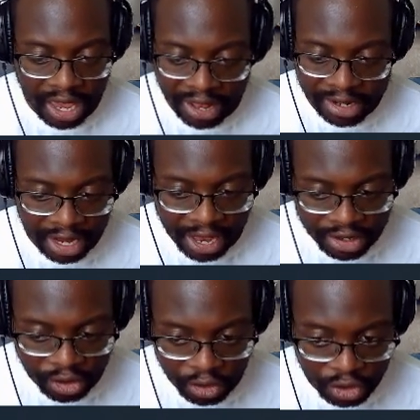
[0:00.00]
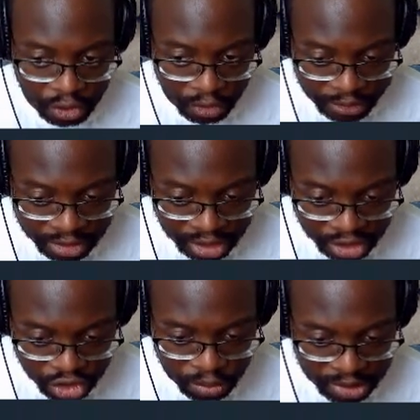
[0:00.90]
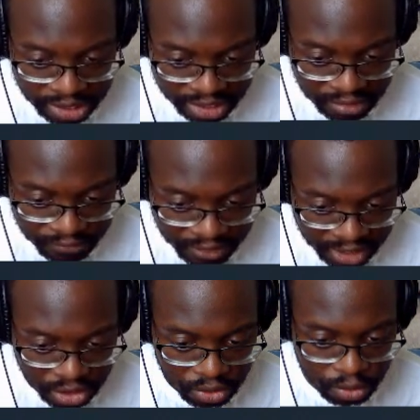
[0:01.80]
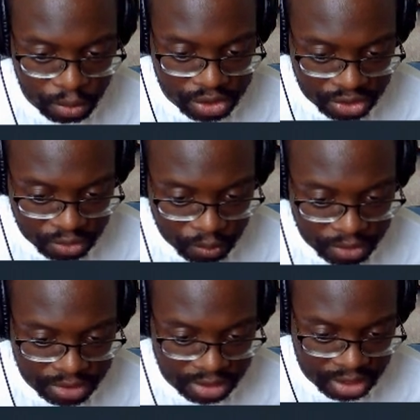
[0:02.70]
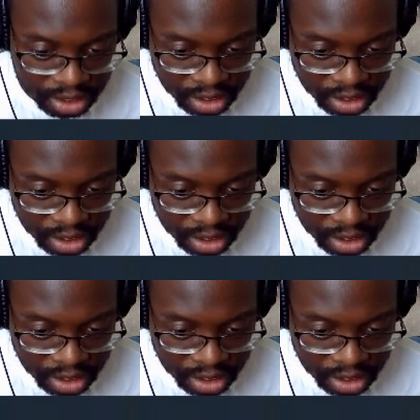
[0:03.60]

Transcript: and add our current accumulated value, which is 1.